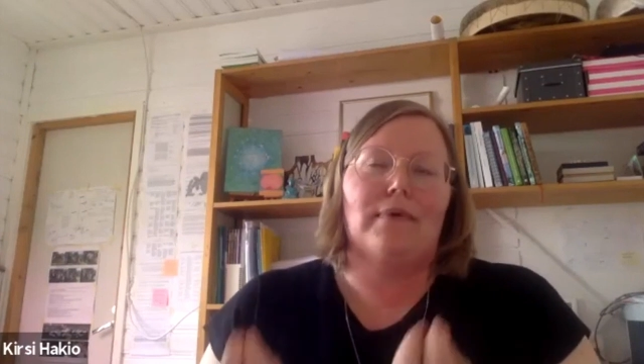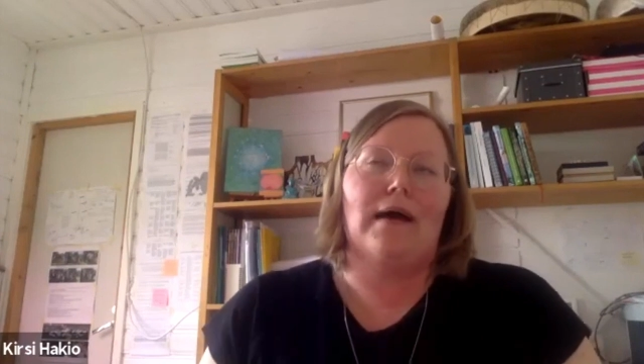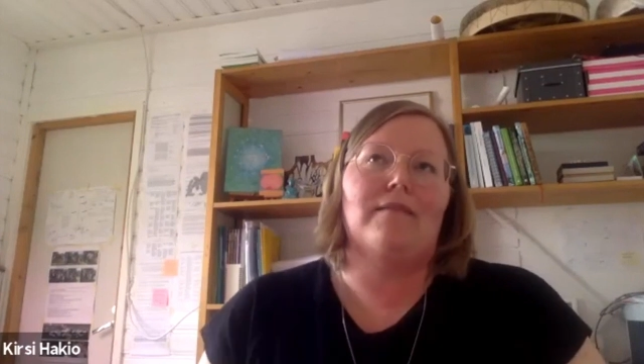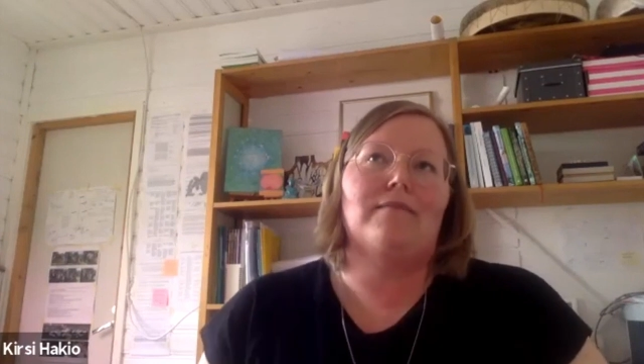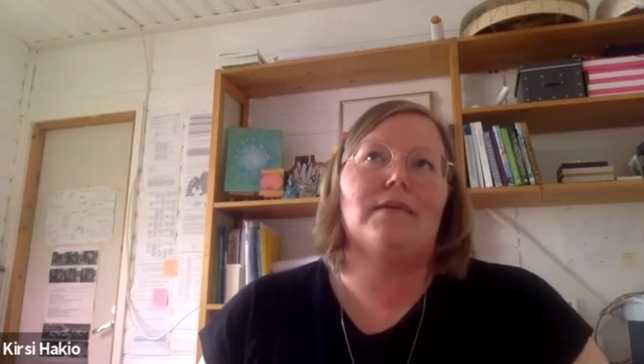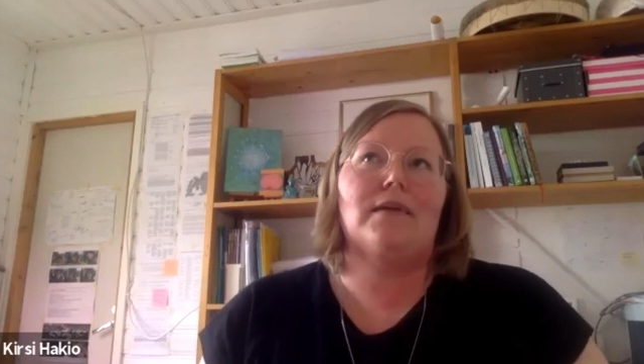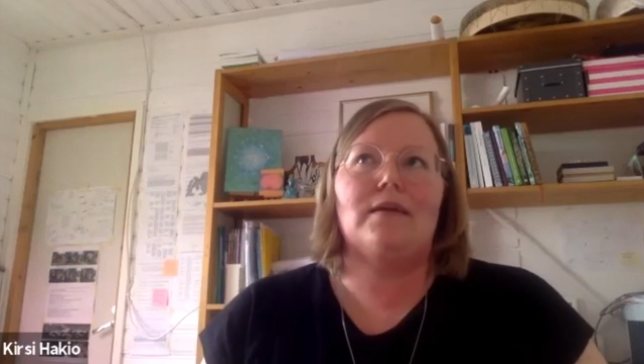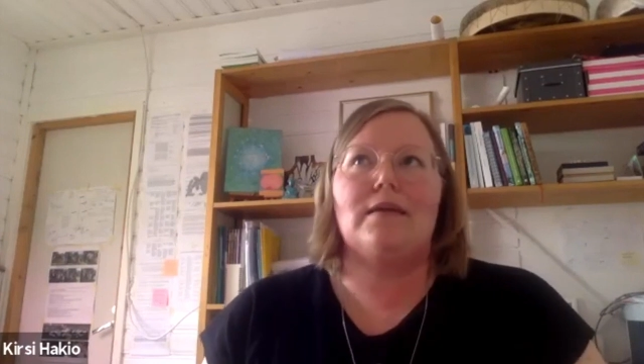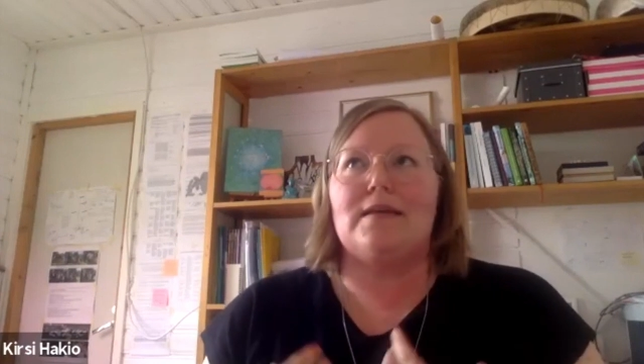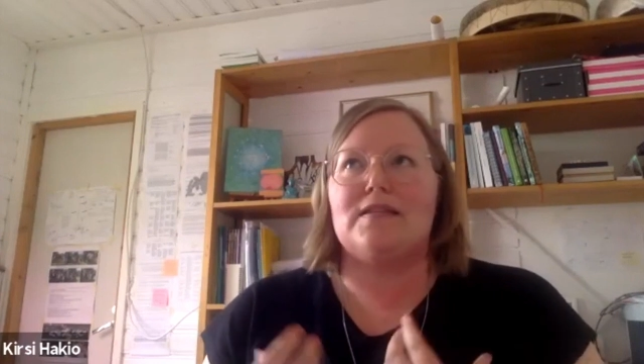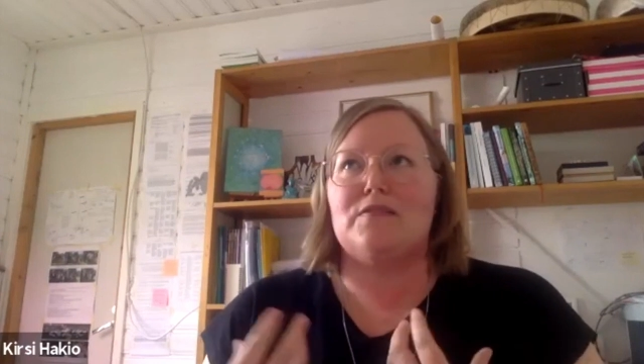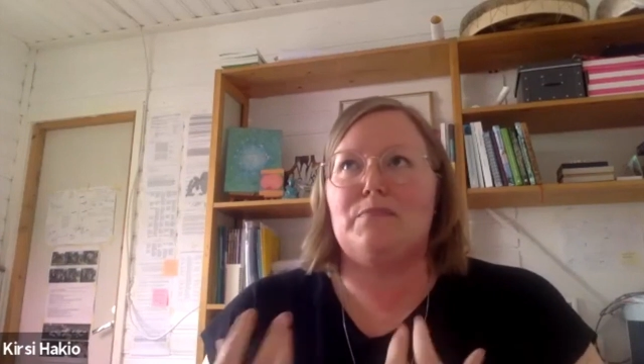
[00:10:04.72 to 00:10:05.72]
having
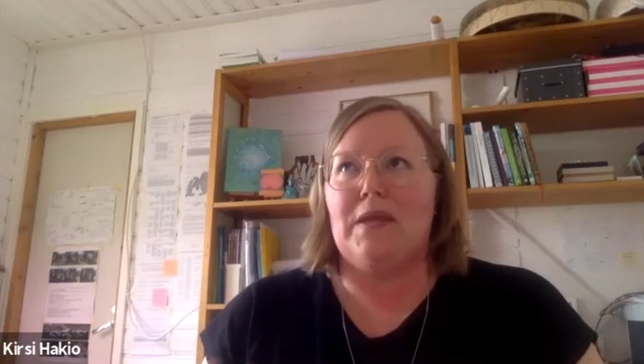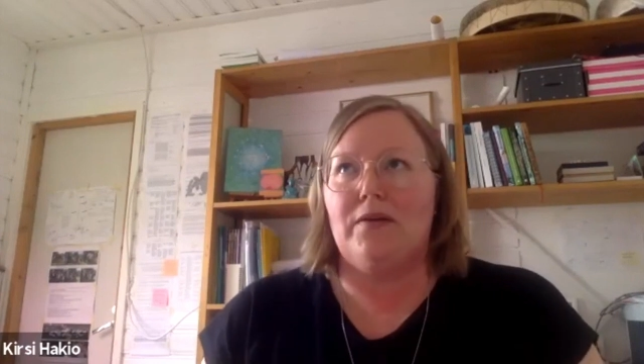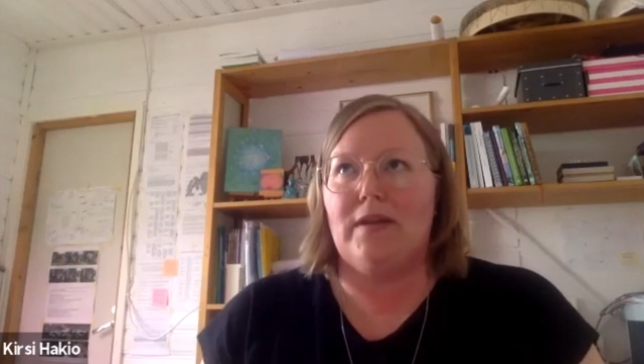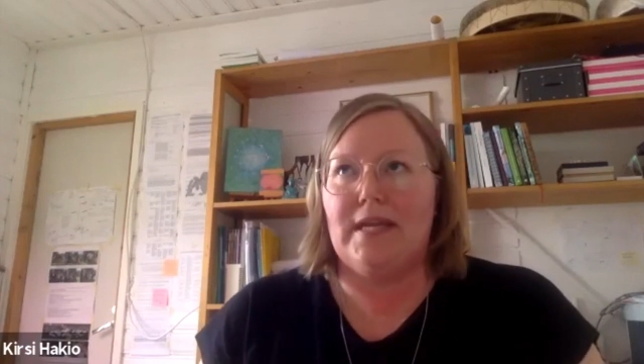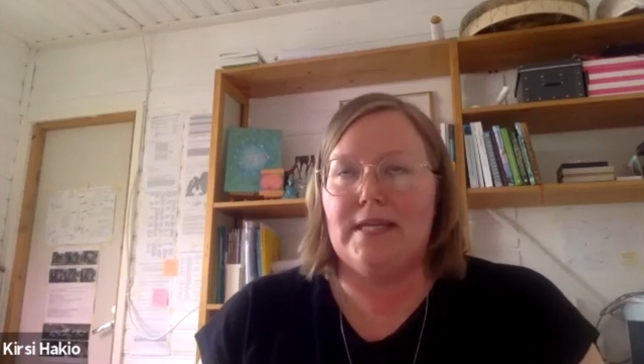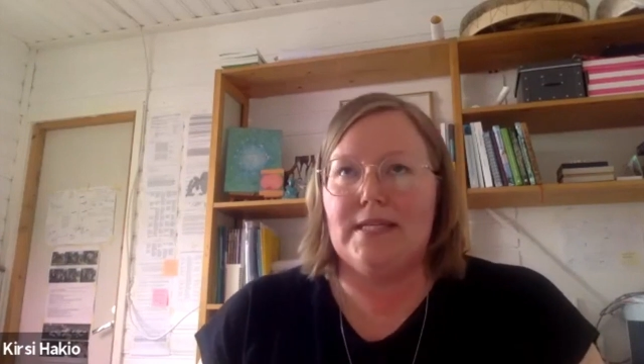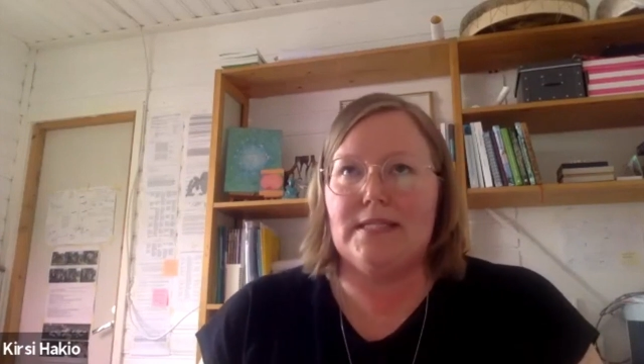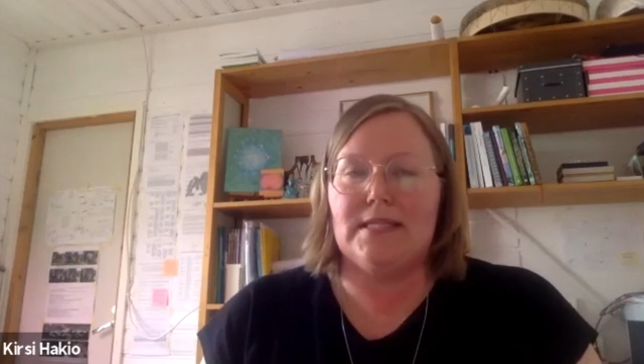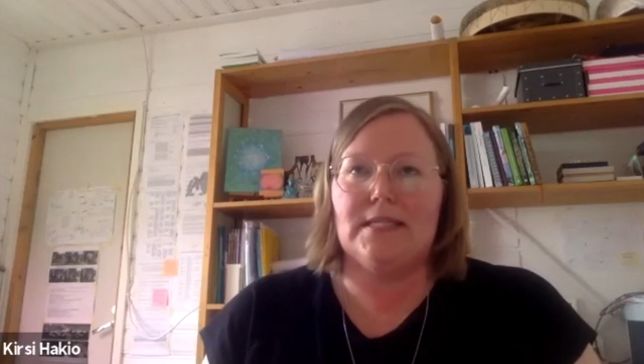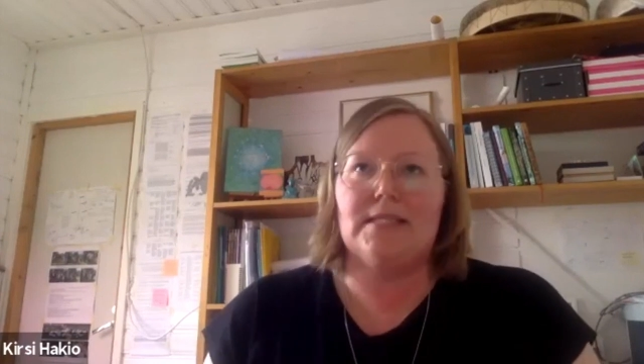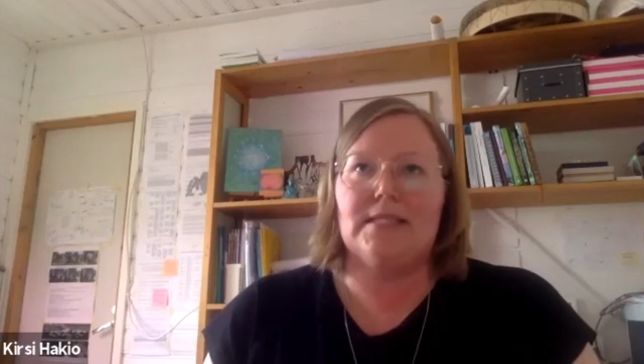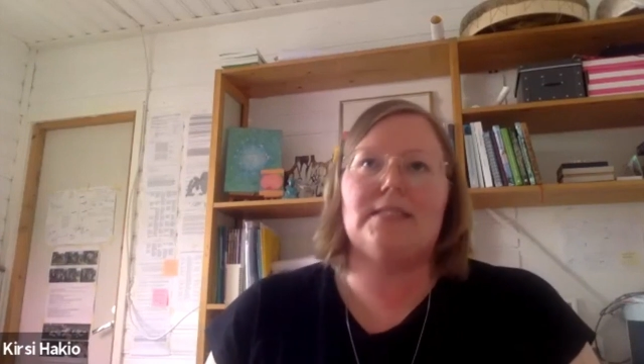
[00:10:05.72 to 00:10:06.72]

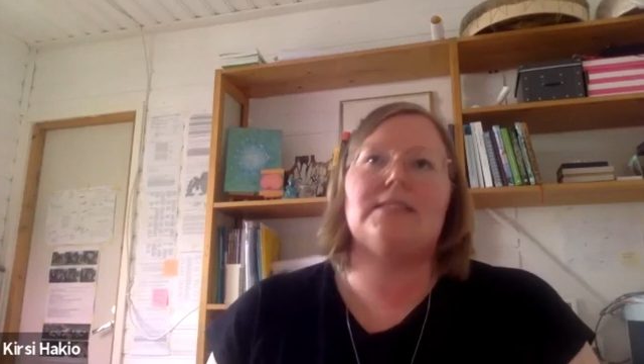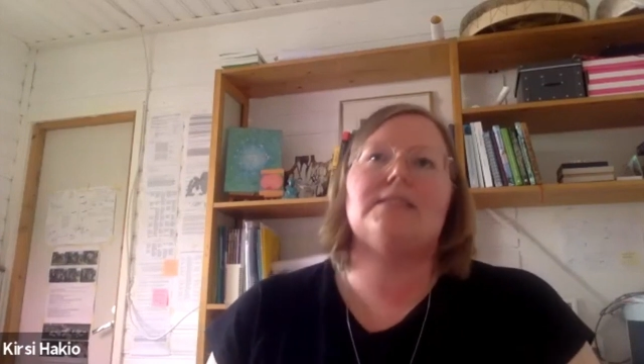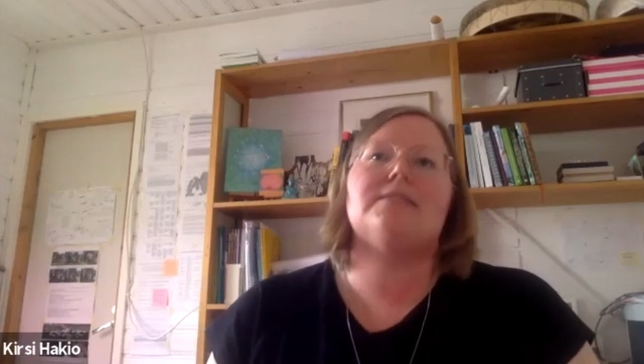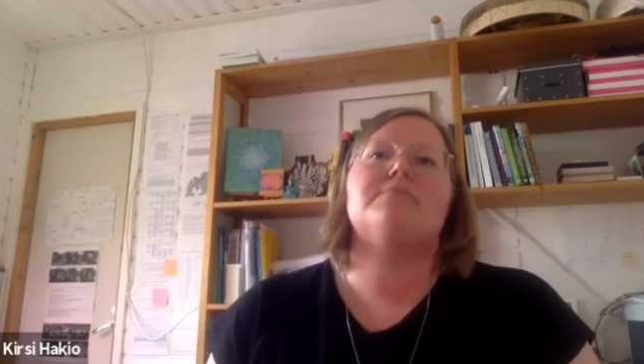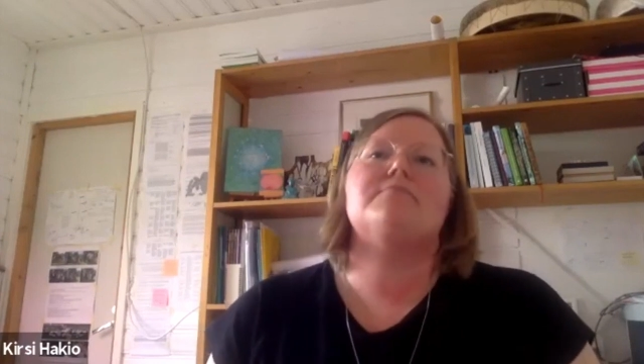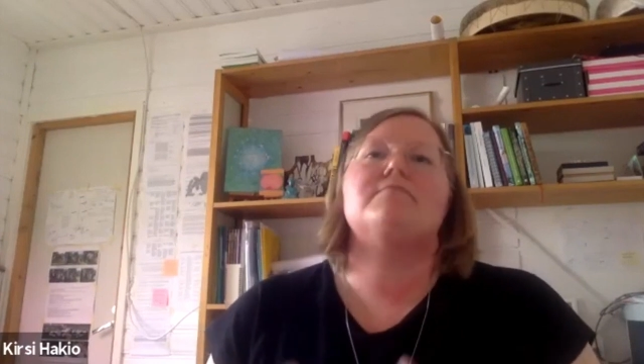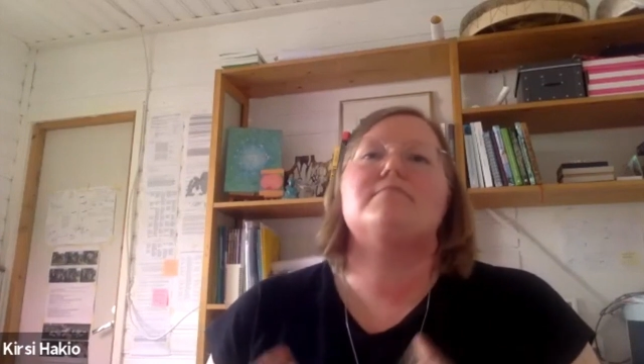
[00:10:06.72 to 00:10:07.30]
experiences